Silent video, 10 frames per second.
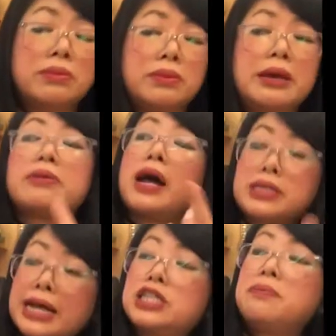it
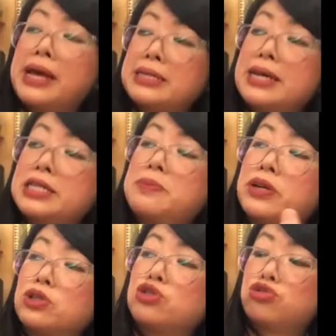does actually make sense
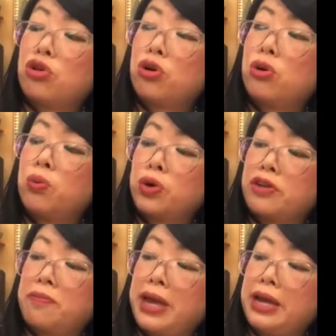because straw would
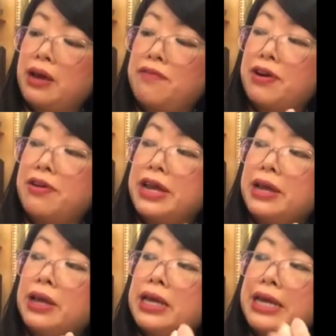have been a
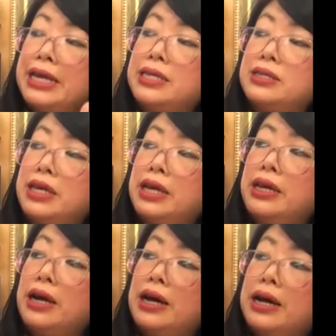very
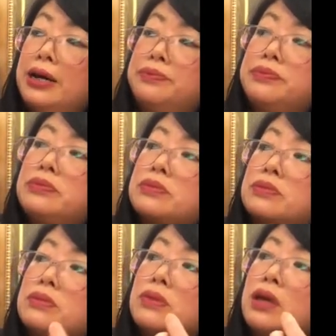easy um,
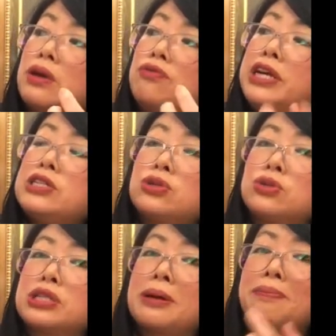
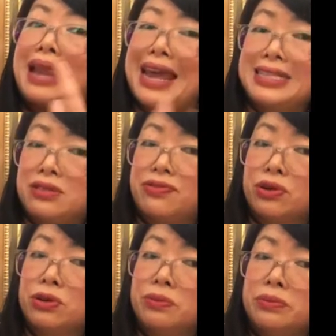resource and
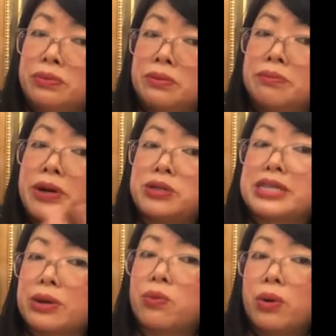plentiful post
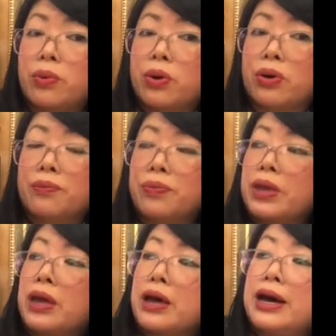Second World War,
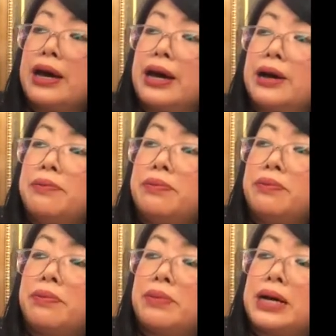um,
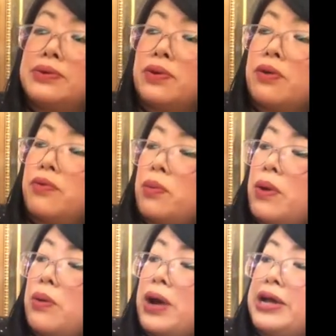a, a,
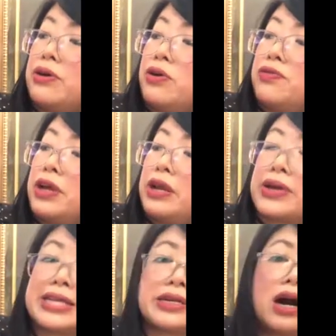a, way of you know
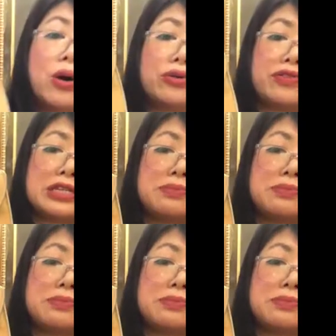getting a hold of this